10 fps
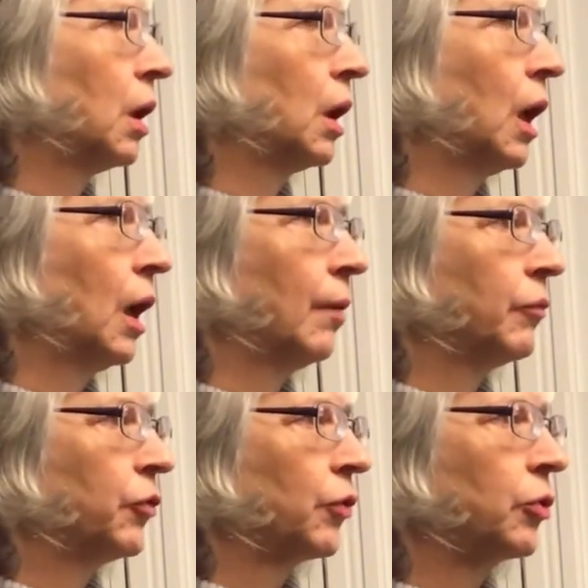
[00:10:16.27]
um,
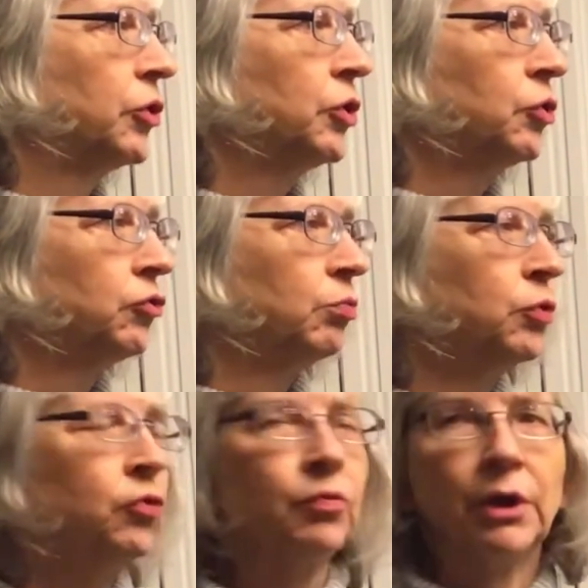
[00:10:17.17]
there's a huge
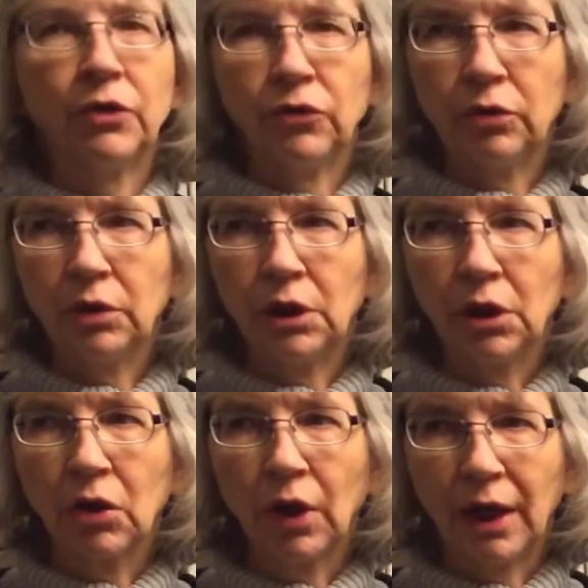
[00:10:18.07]
movement
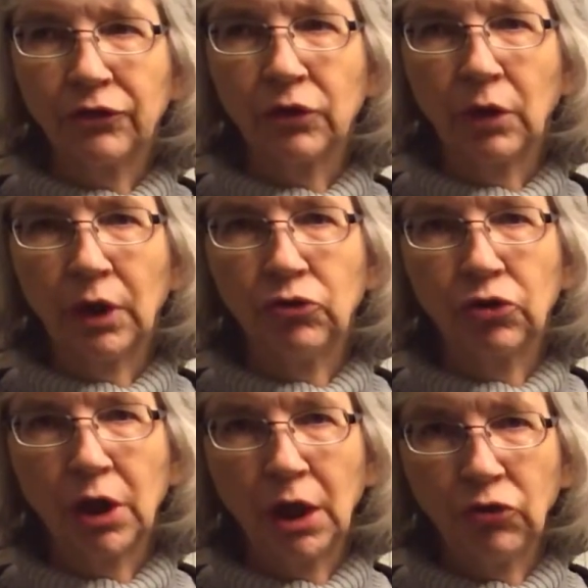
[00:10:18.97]
in classical
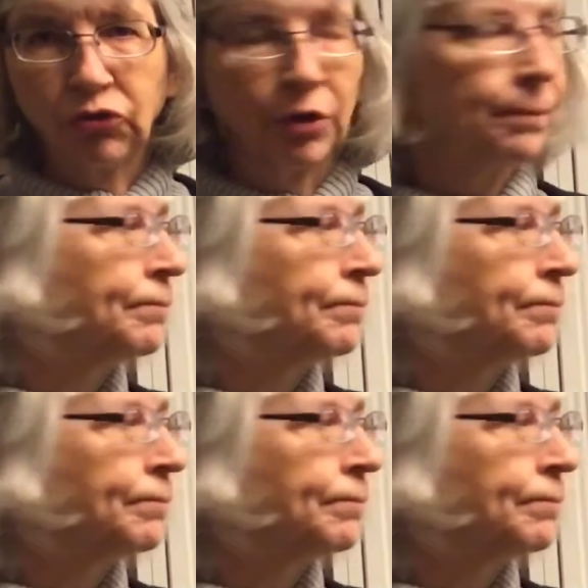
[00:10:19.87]
education